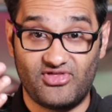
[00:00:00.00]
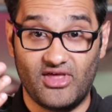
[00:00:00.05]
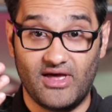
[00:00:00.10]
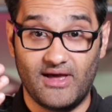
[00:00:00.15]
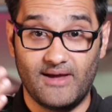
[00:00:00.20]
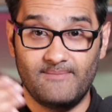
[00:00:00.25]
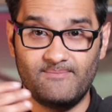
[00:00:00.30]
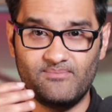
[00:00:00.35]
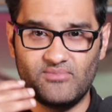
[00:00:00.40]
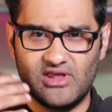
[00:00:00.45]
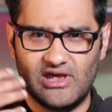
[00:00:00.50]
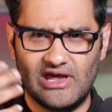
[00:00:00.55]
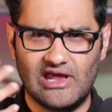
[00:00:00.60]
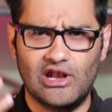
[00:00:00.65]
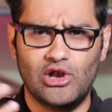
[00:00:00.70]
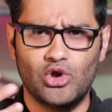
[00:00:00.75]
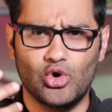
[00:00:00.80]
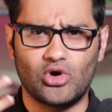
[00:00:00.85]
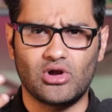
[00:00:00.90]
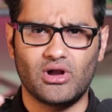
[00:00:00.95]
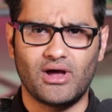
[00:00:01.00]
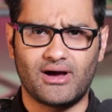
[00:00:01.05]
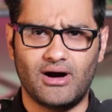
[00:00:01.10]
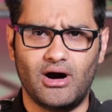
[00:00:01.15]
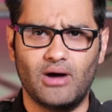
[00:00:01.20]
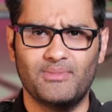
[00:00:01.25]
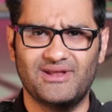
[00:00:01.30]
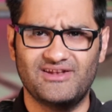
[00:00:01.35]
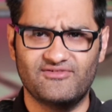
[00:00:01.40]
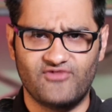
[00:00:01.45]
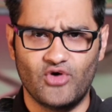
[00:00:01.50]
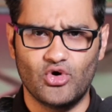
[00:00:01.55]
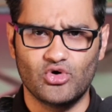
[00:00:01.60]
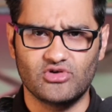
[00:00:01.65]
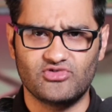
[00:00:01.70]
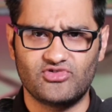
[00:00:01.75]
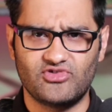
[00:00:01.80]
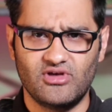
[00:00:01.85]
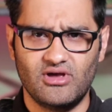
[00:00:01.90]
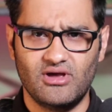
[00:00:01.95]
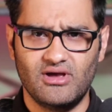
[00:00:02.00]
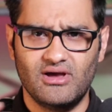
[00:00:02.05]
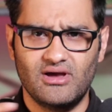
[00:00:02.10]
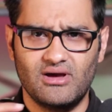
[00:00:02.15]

there, it look like I'm in focus.